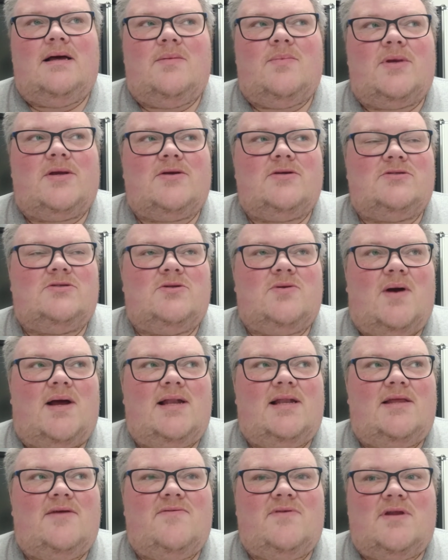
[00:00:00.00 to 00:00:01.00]
because, you know, I
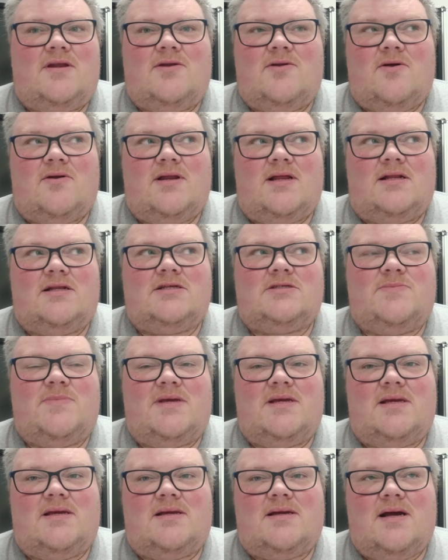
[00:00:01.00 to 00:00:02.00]
live in a non-English
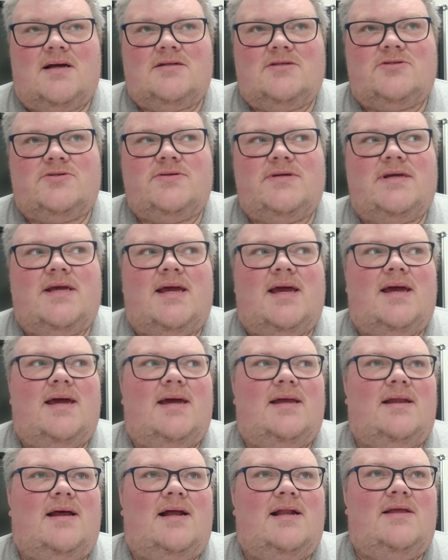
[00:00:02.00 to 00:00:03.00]
speaking country,
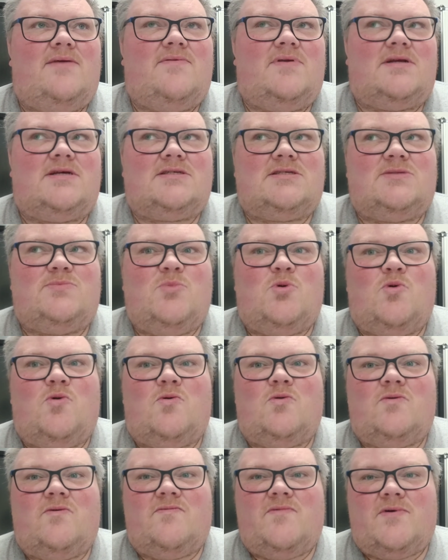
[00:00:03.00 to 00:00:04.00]
and I live in a
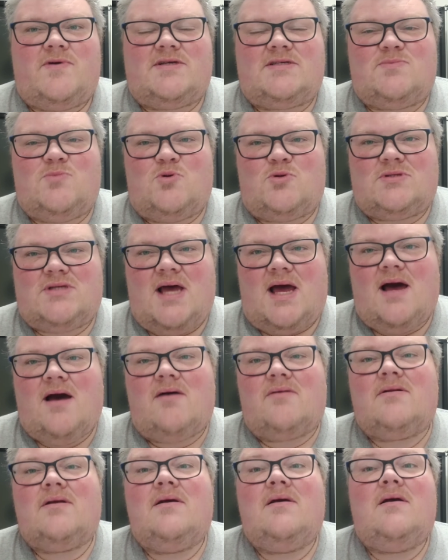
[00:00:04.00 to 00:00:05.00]
small, very small
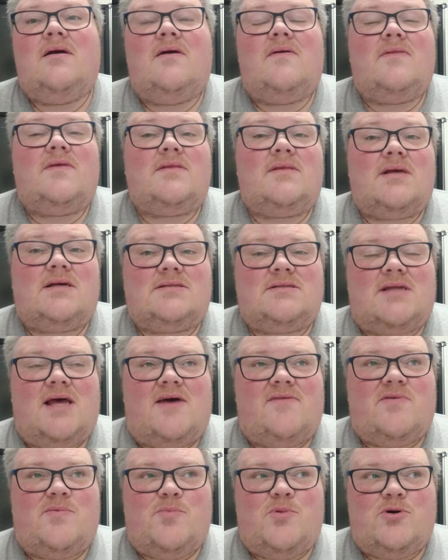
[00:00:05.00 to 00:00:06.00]
town that doesn't
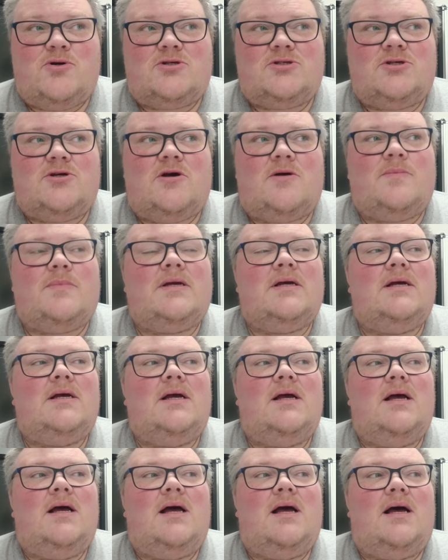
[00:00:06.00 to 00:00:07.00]
have a bookshop.
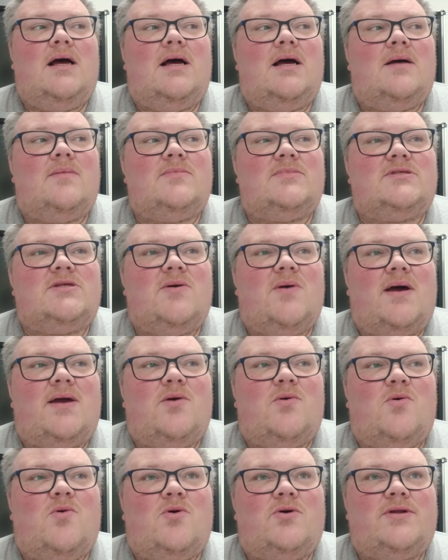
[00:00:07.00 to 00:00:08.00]
So I
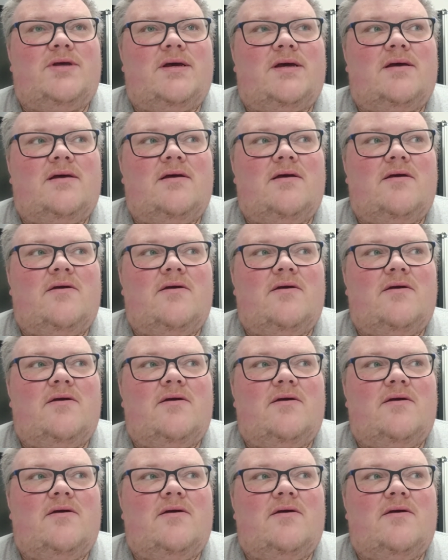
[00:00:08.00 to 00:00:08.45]
order